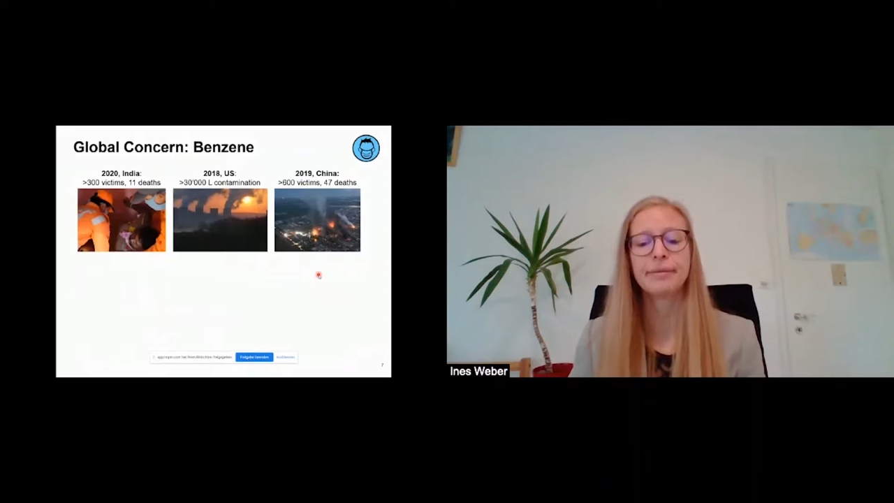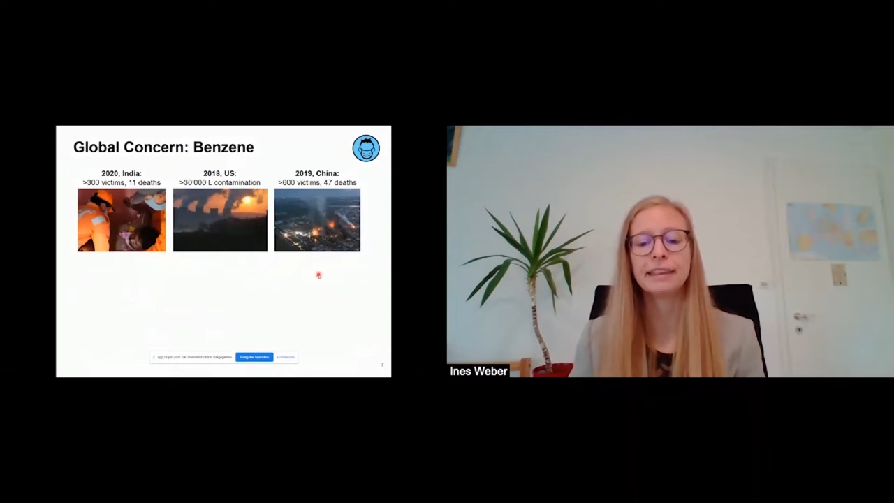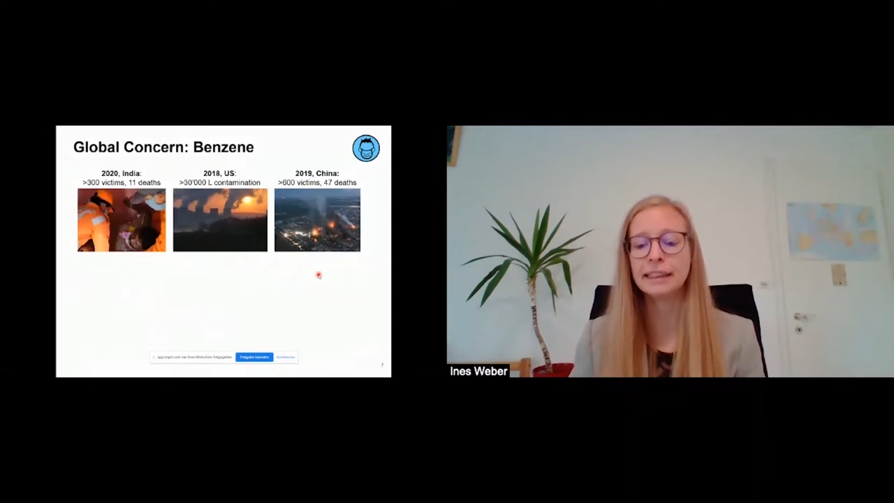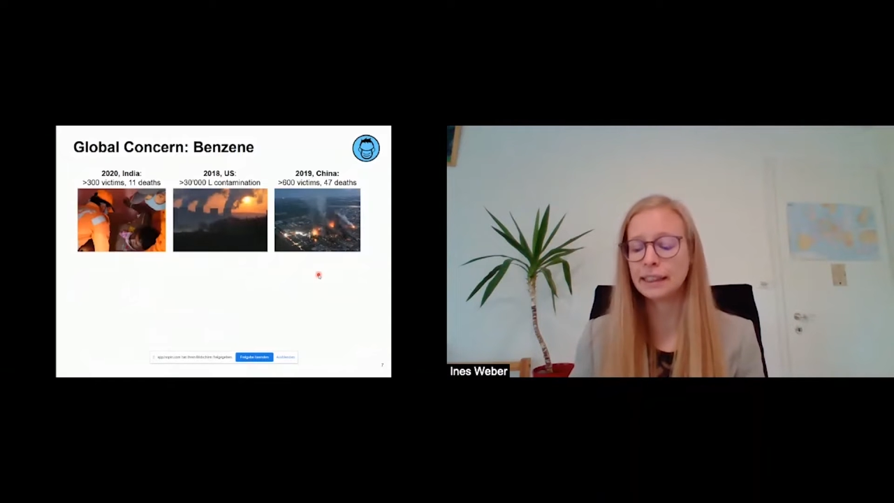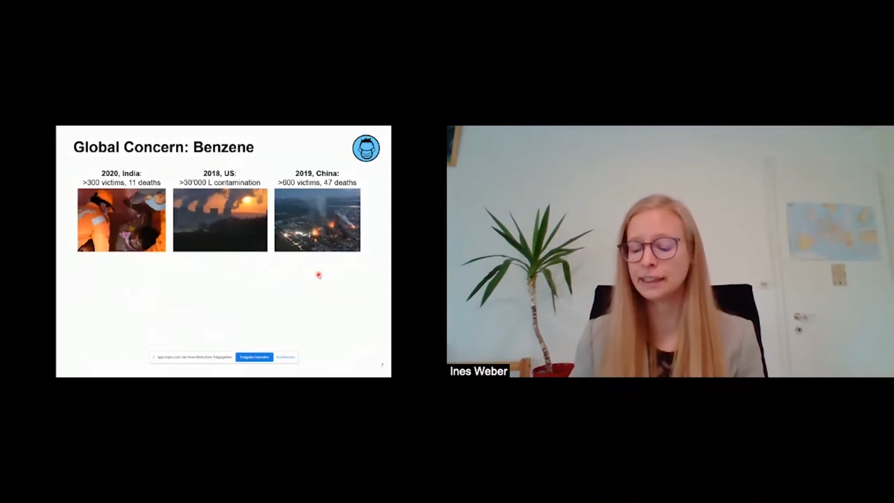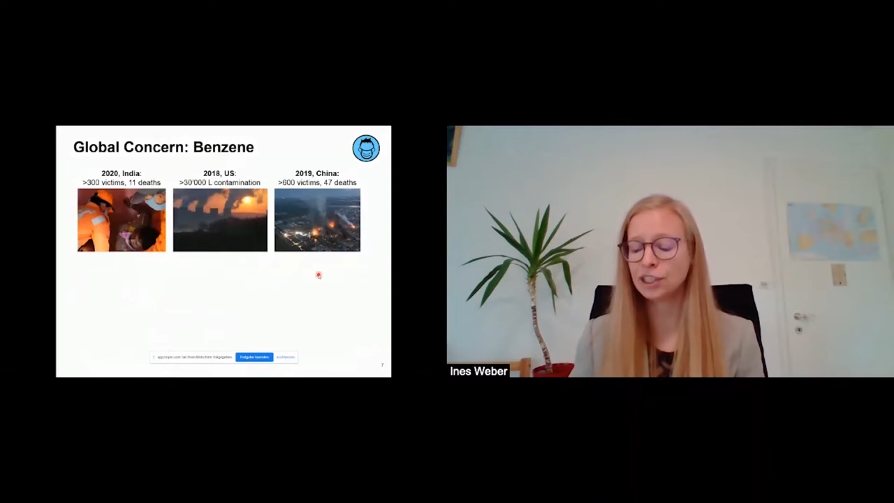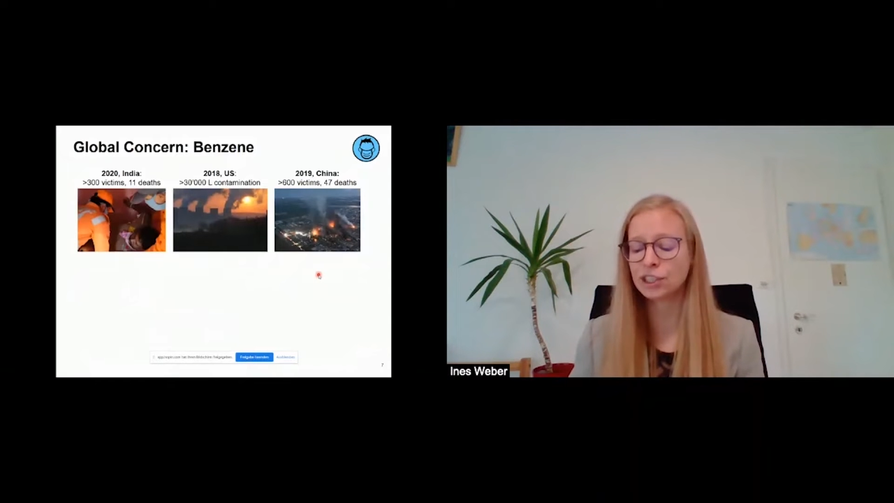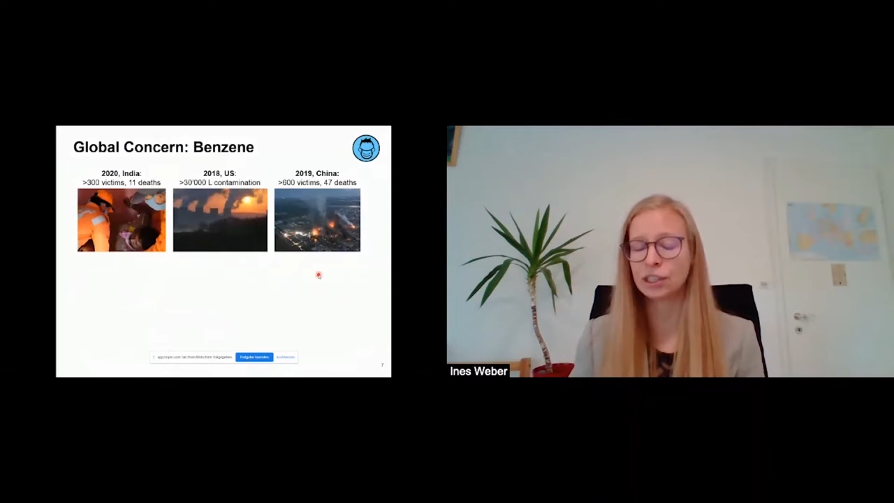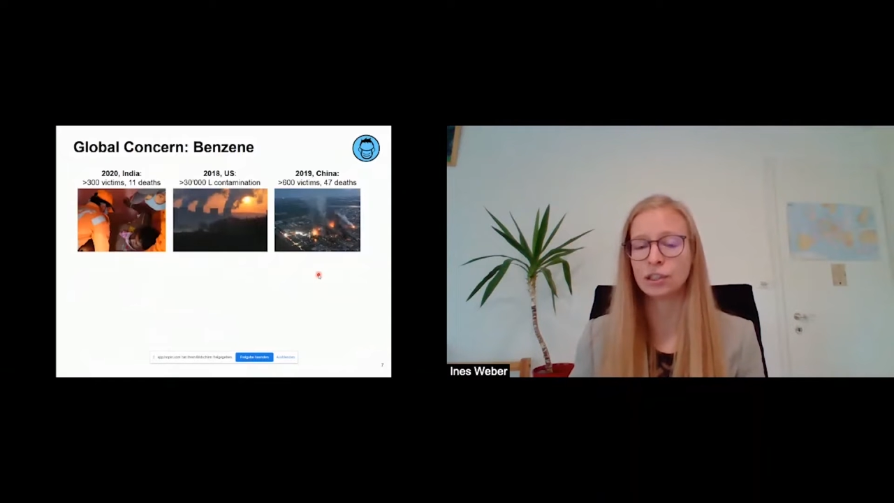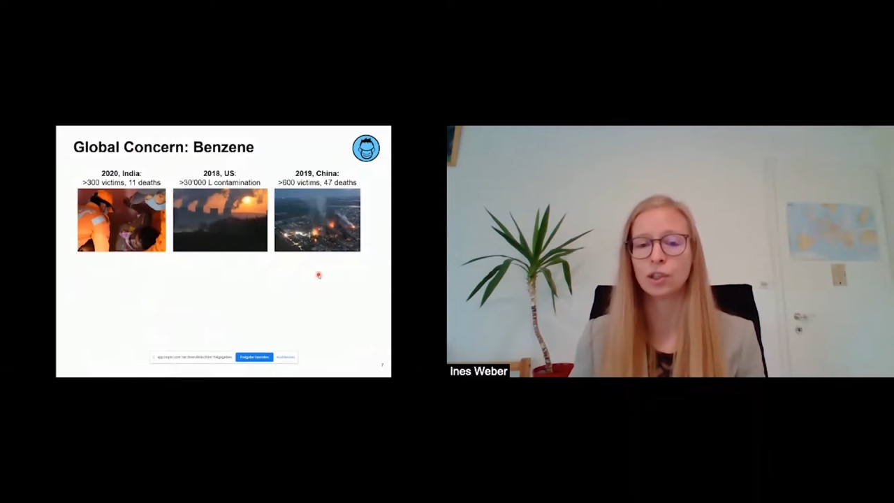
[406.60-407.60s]
In
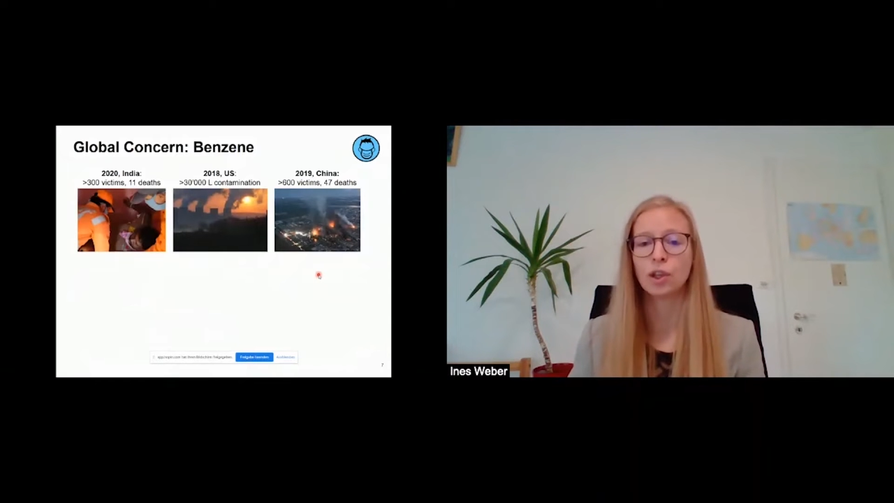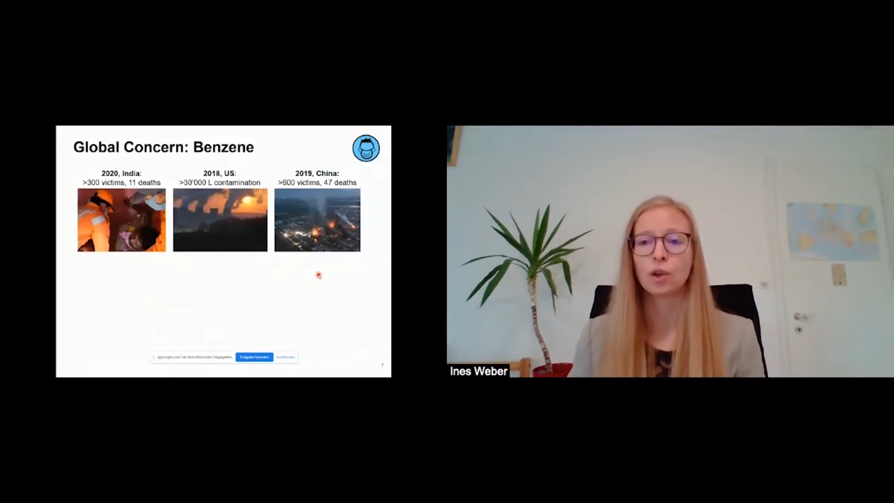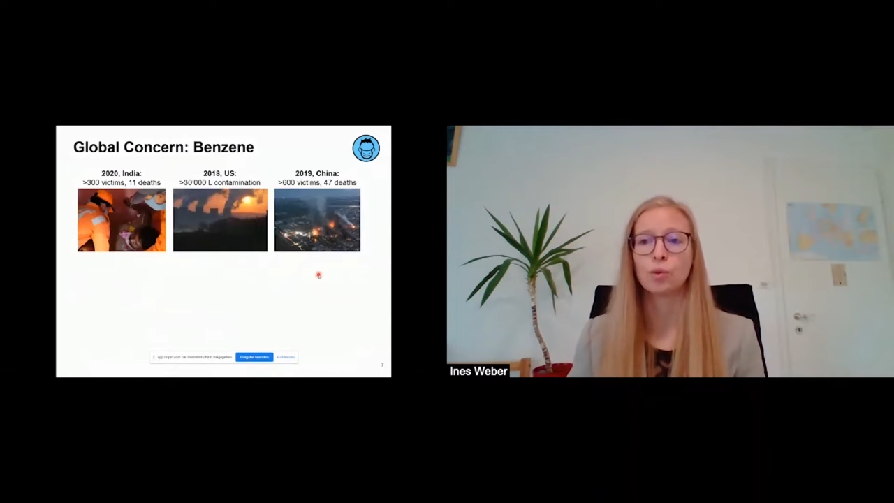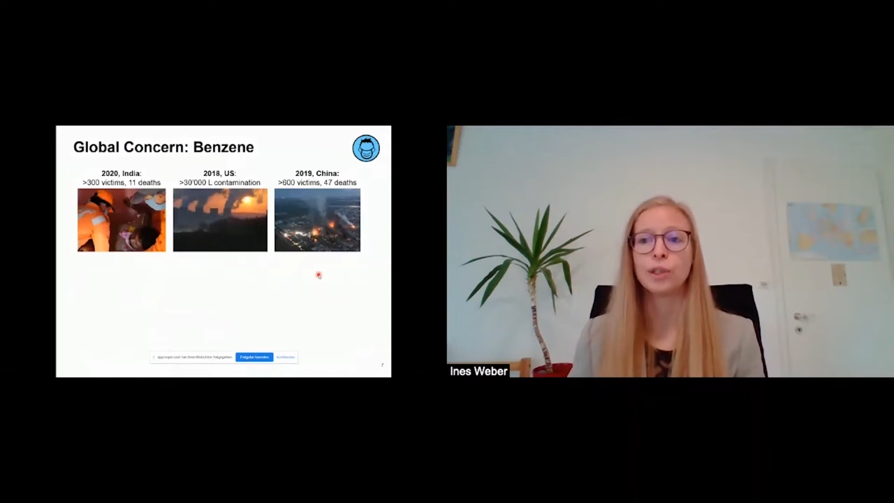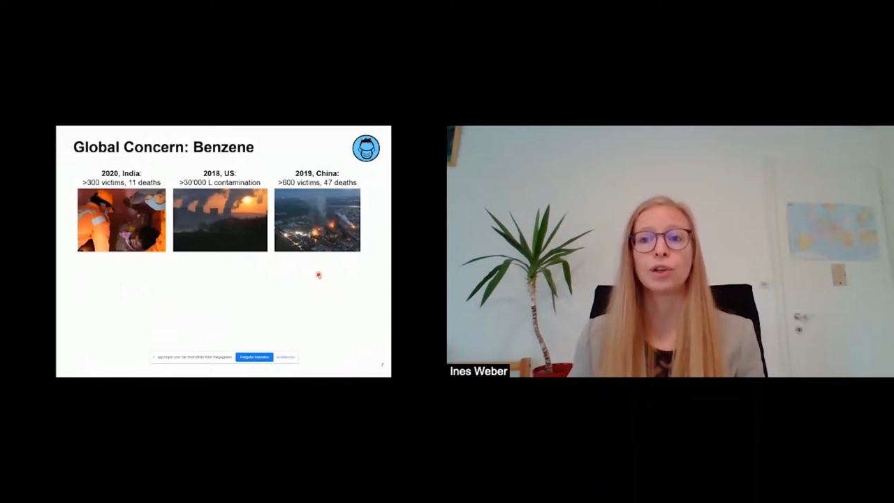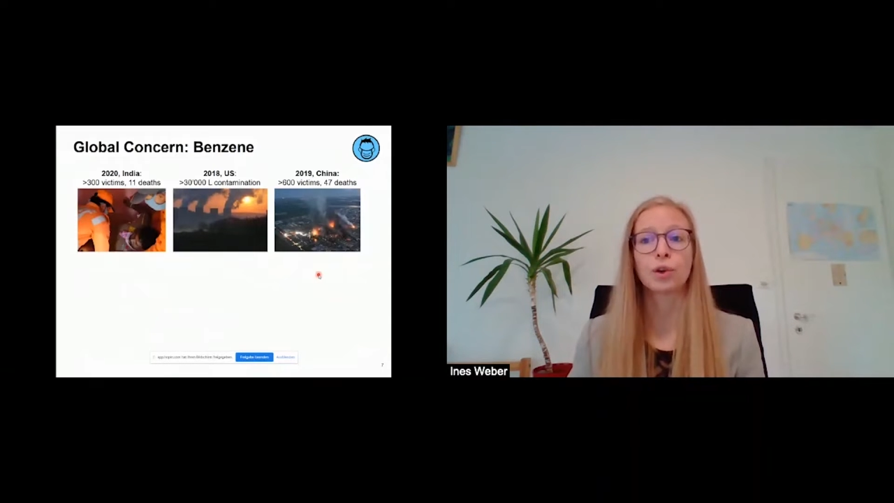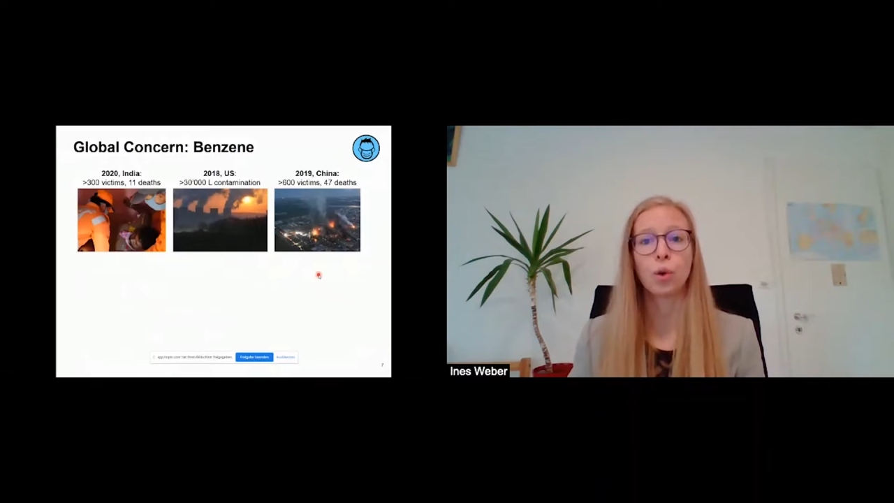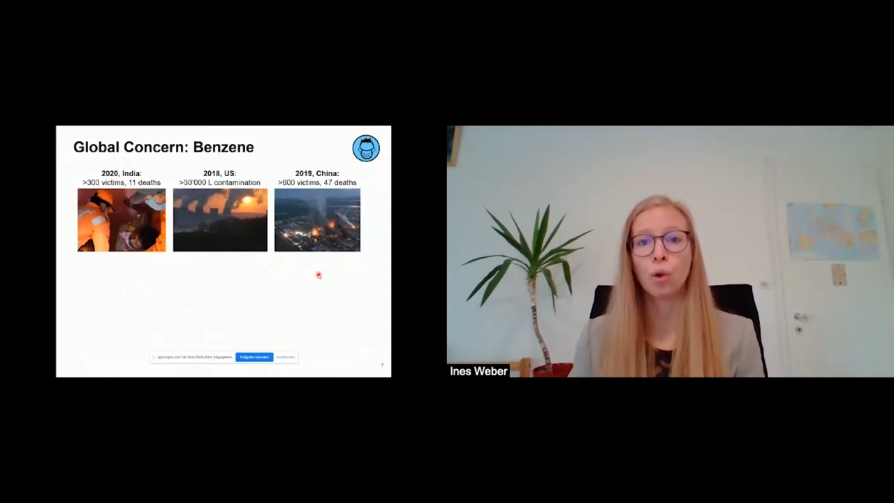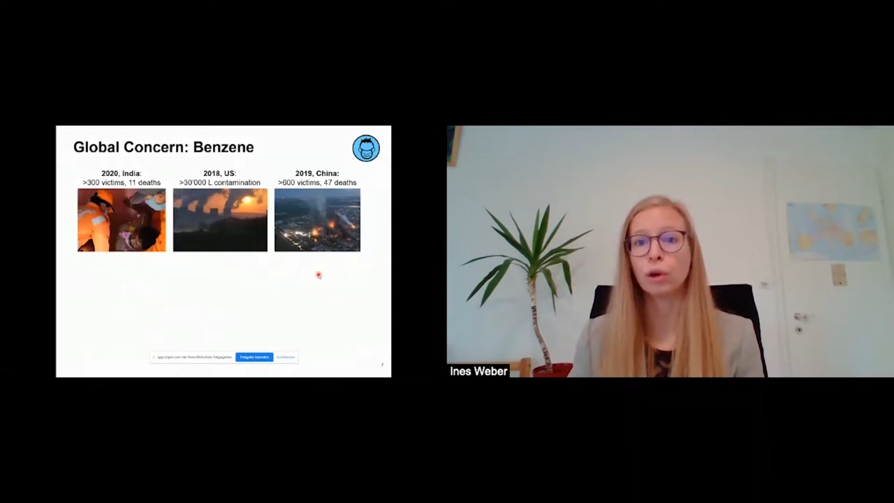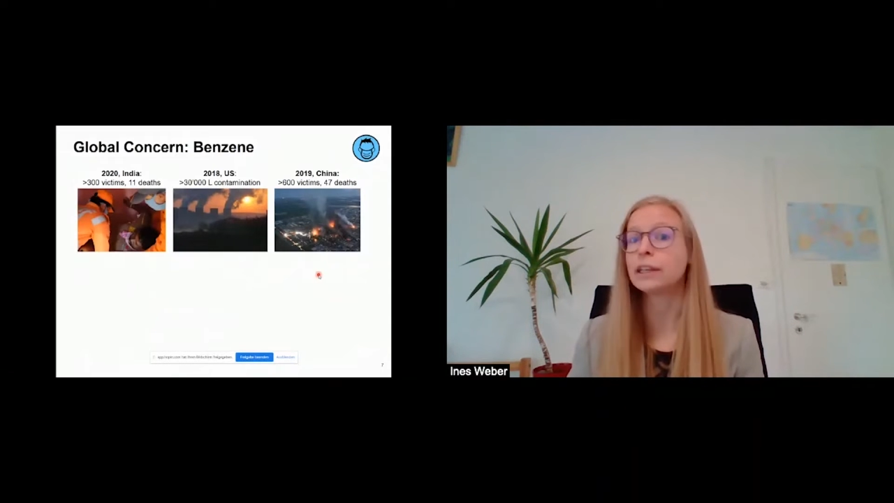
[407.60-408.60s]
addition, we are all